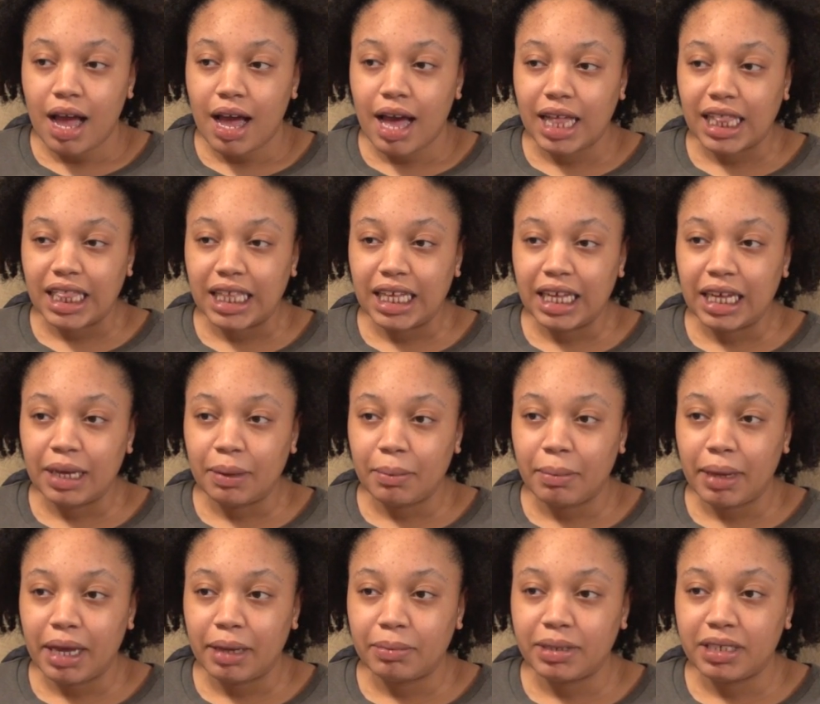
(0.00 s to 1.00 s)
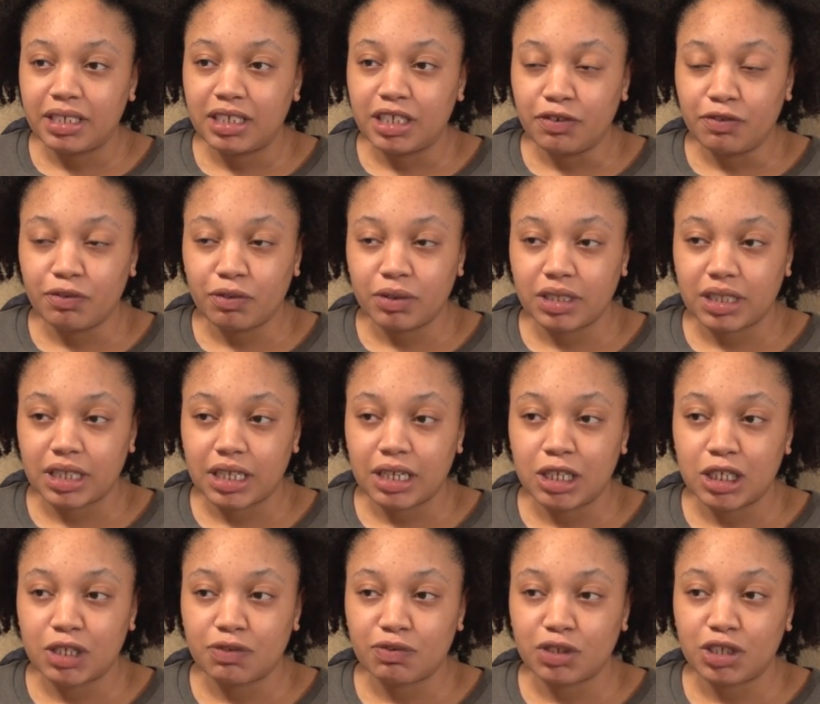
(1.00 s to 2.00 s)
I think it may be different
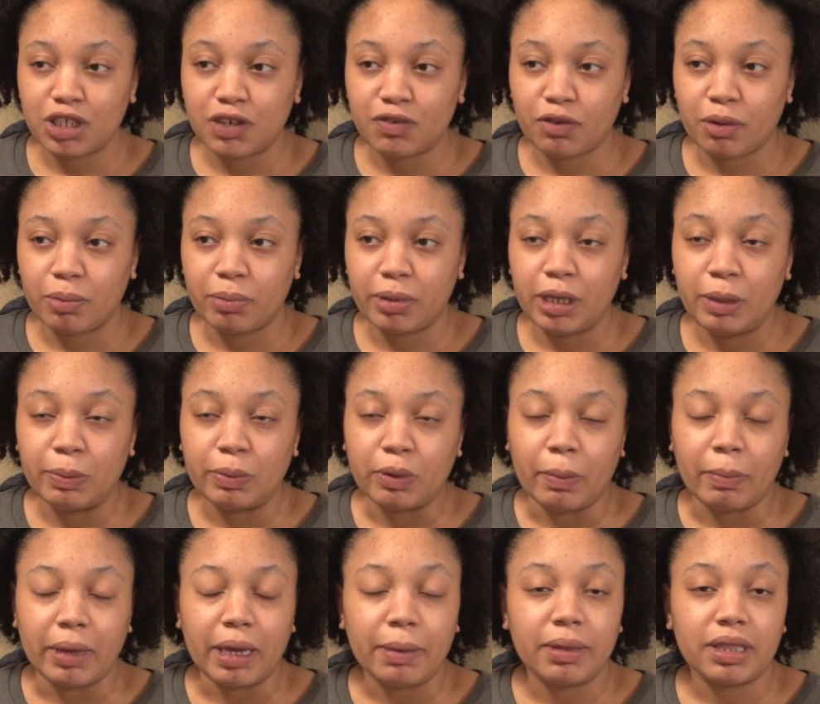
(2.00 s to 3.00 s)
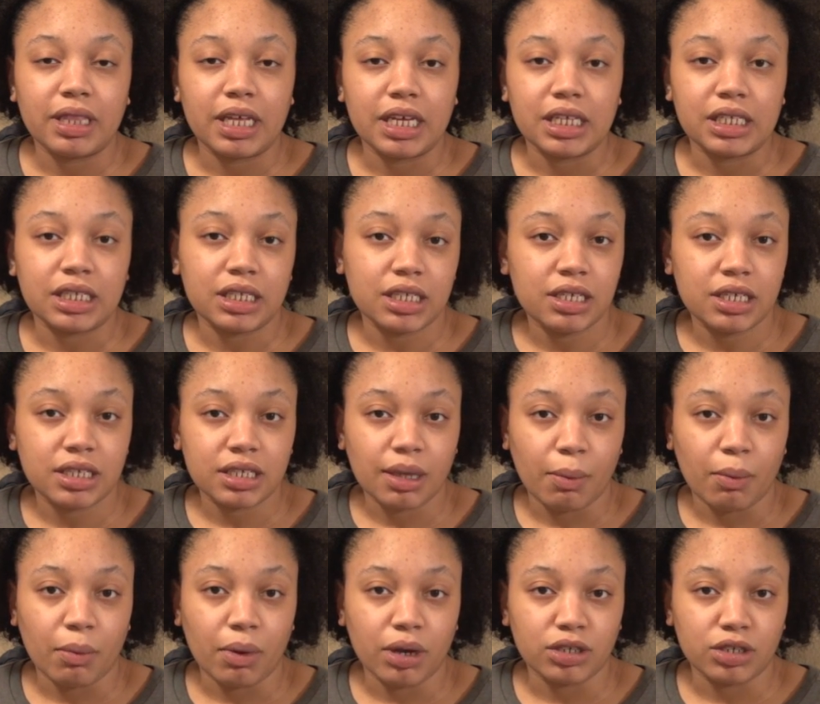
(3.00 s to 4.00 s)
things for different people. Maybe they see
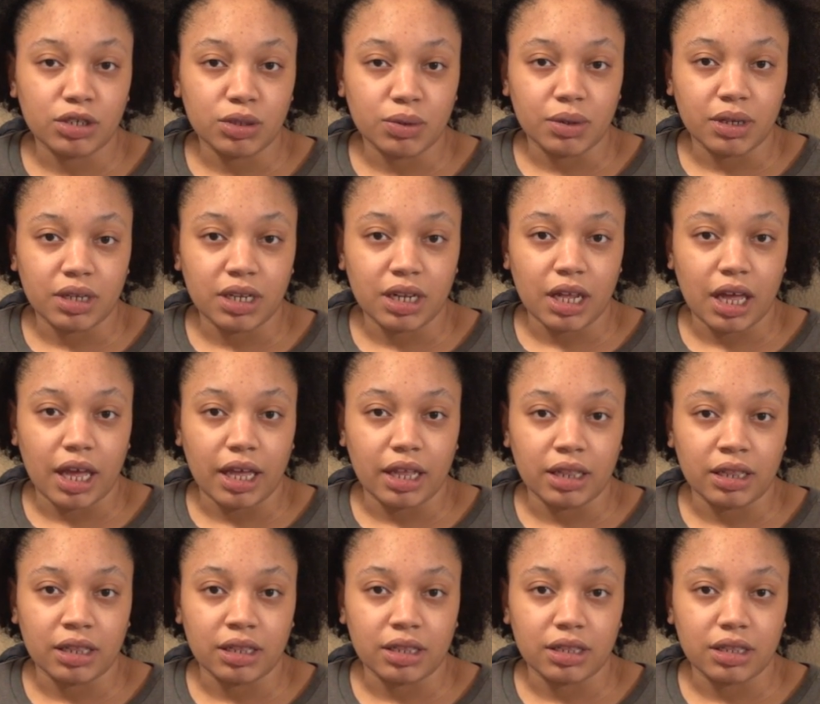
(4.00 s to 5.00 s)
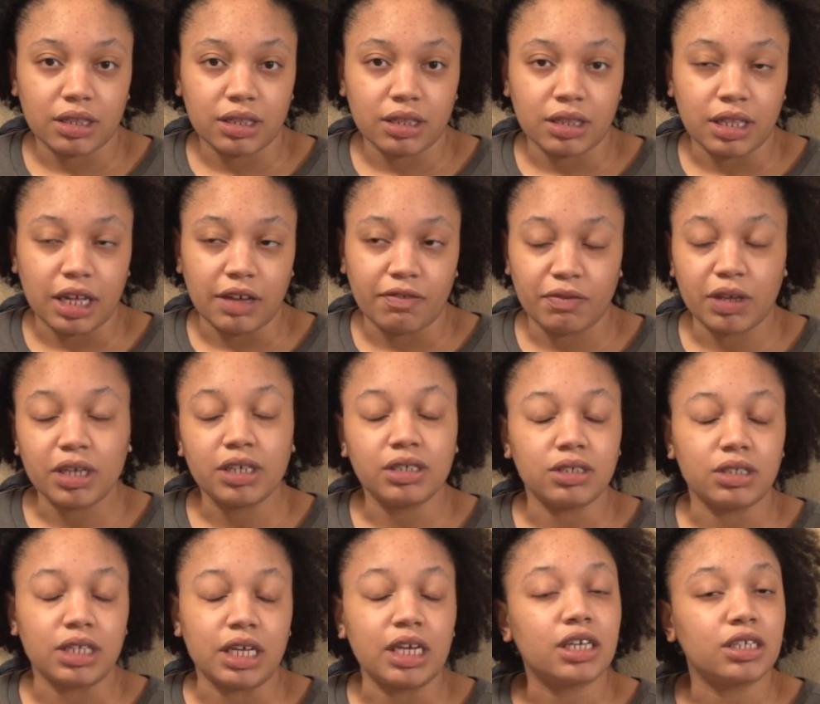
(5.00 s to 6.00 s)
someone doing it and they figure
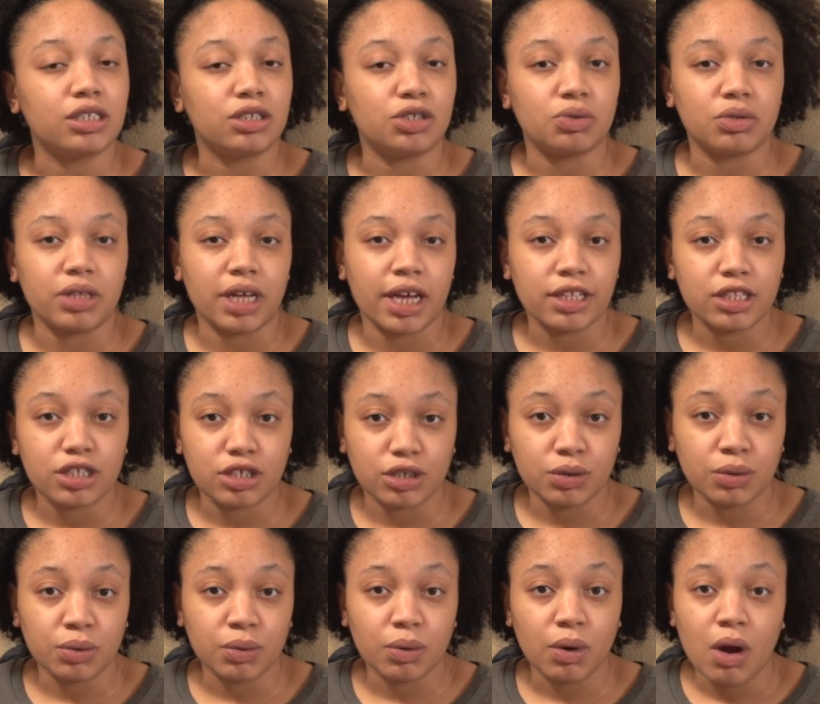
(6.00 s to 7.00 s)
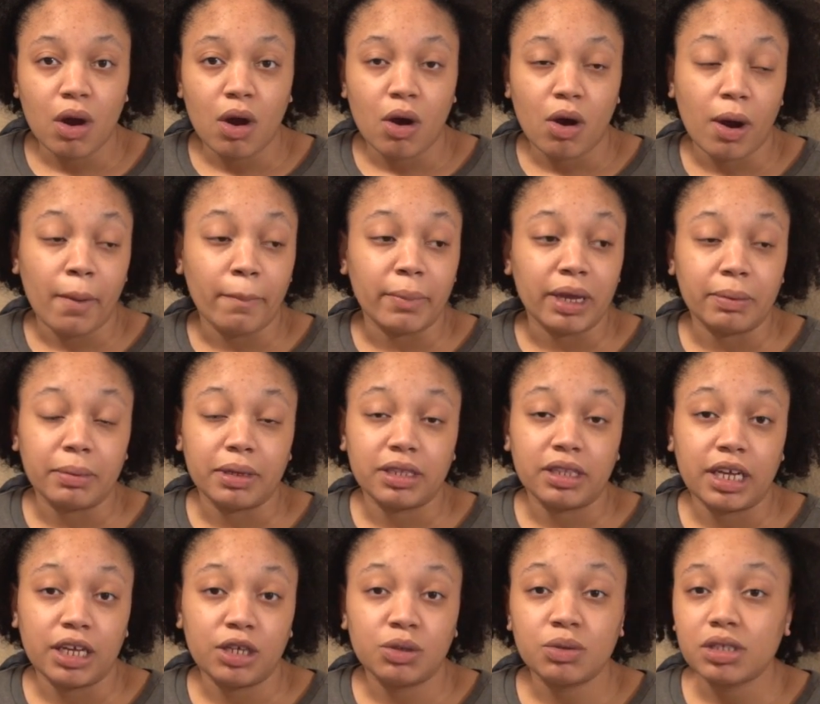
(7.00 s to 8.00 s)
they can do that too. Or maybe
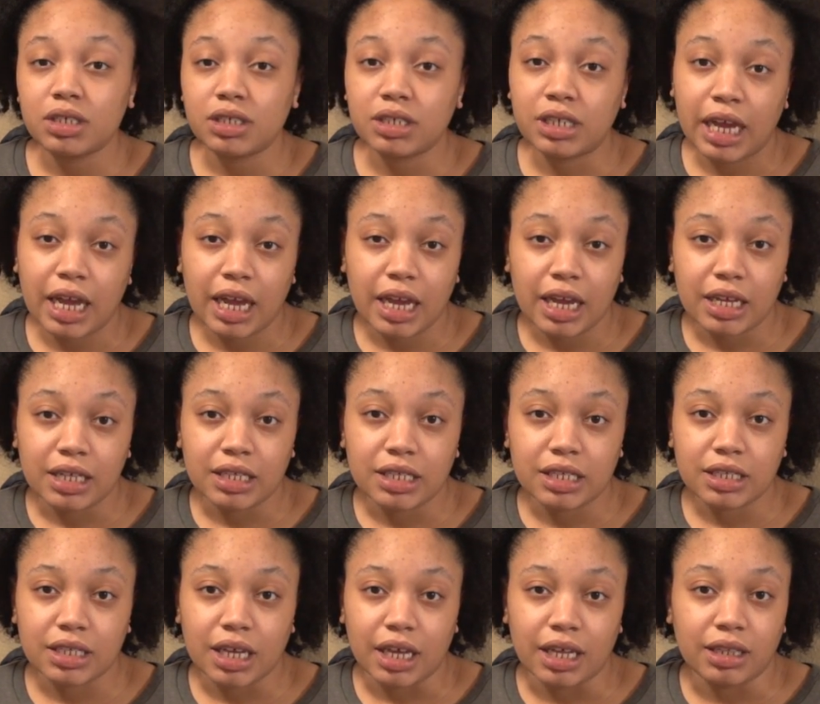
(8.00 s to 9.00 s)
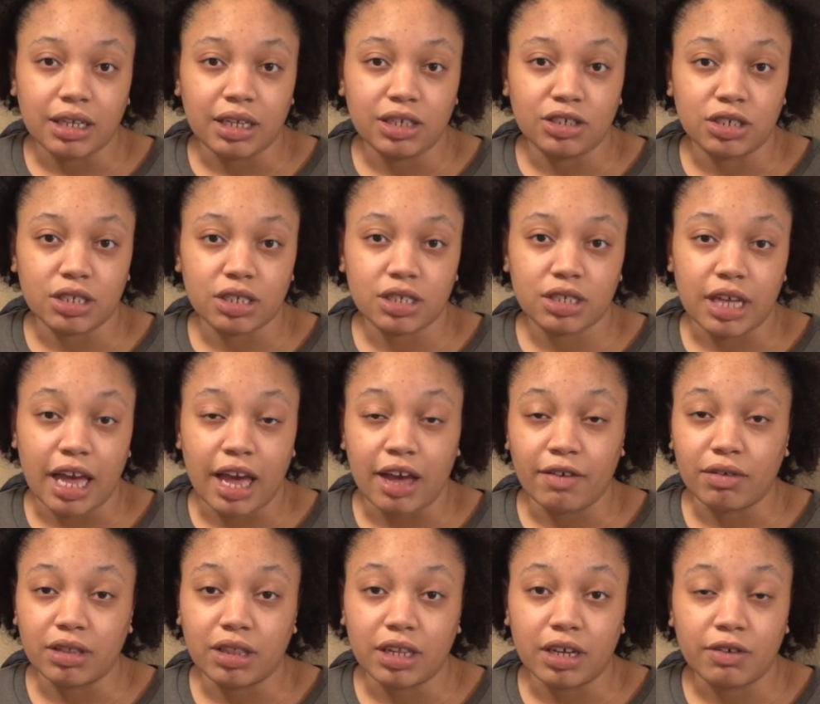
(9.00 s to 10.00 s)
they used to dance and they just
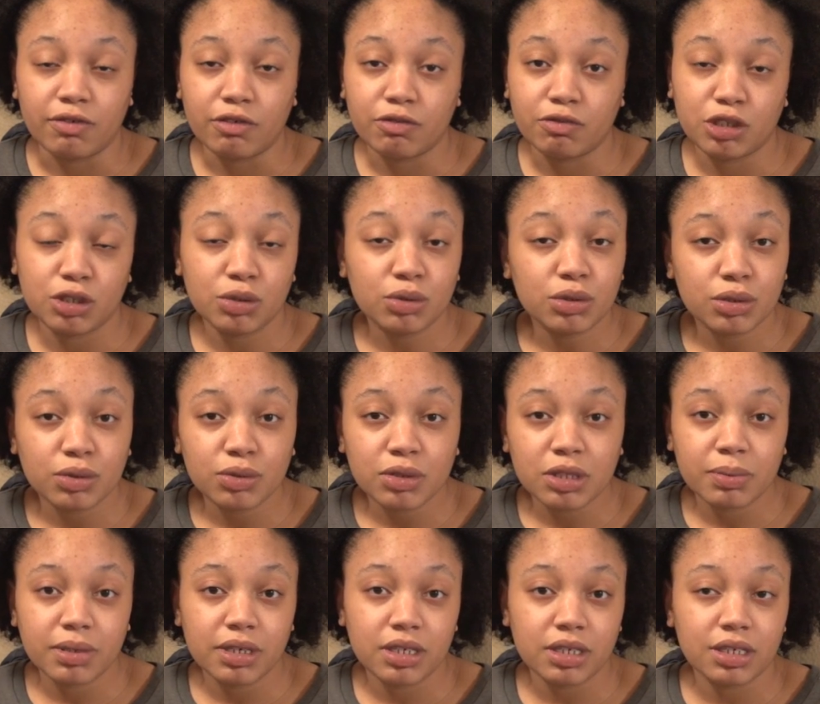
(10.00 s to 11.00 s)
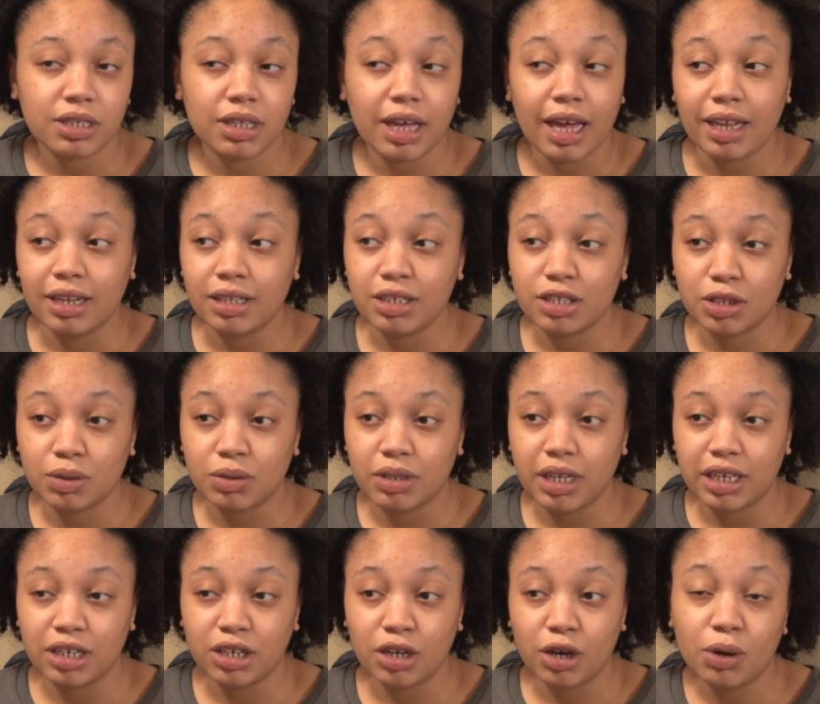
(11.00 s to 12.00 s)
have a love of tutus because of that. And so
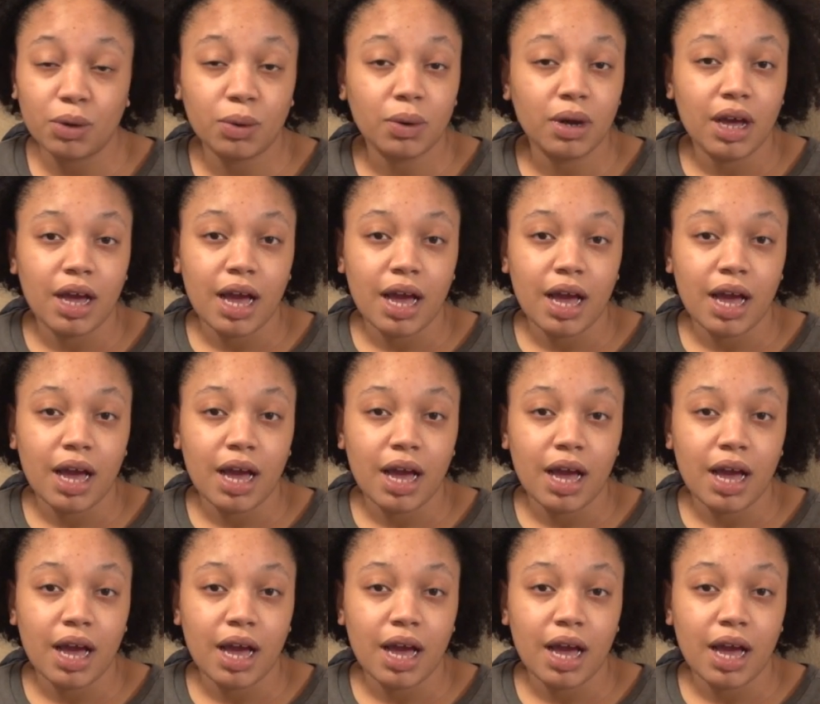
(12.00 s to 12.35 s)
they know